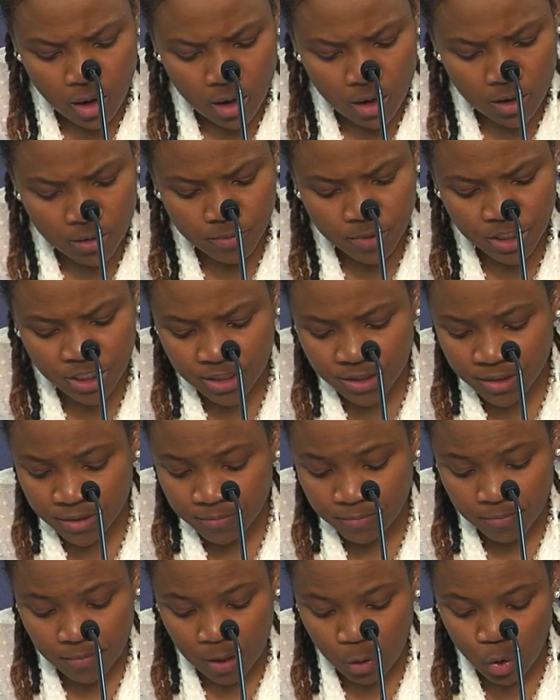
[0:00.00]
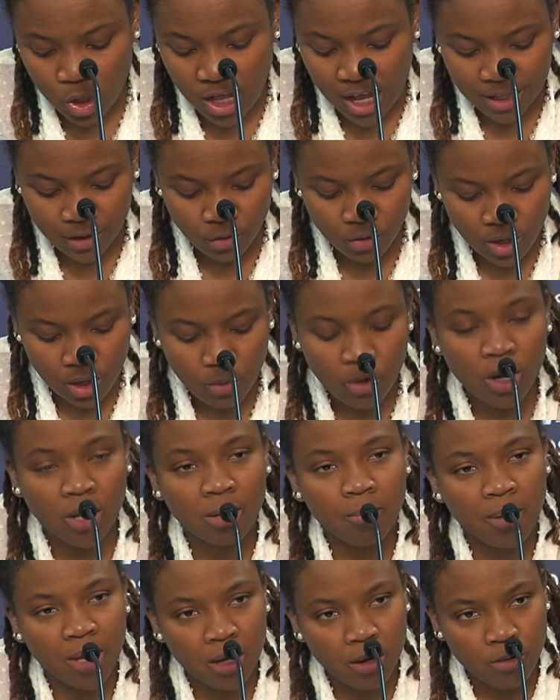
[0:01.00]
I knew they were going
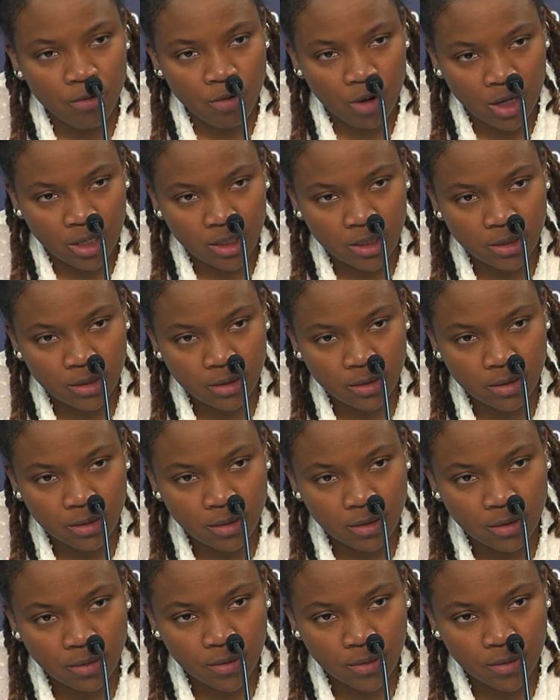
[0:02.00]
to make a run.